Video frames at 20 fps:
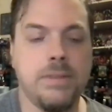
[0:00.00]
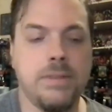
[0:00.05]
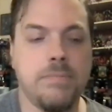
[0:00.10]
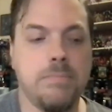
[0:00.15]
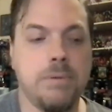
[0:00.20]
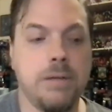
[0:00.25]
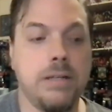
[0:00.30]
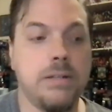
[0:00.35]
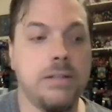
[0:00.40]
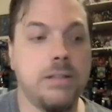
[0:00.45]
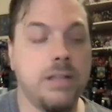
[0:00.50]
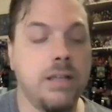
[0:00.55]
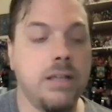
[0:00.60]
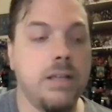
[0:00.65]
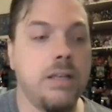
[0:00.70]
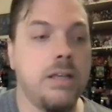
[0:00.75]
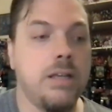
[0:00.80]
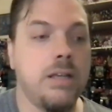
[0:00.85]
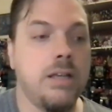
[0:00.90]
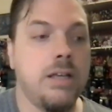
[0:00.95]
but
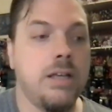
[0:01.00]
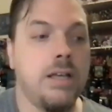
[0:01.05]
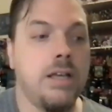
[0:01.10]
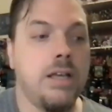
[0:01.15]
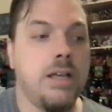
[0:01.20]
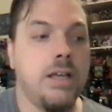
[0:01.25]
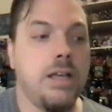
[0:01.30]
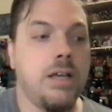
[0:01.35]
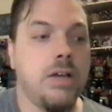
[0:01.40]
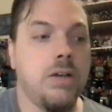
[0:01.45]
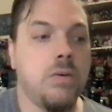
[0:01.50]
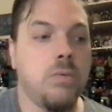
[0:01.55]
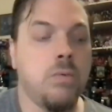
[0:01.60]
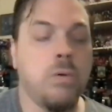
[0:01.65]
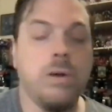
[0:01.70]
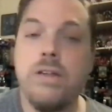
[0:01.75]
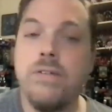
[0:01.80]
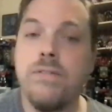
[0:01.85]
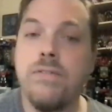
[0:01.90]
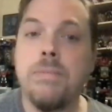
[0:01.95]

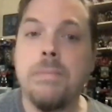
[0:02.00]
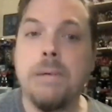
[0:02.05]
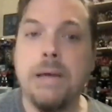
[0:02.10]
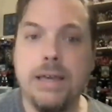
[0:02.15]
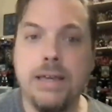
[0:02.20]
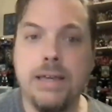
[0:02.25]
one of them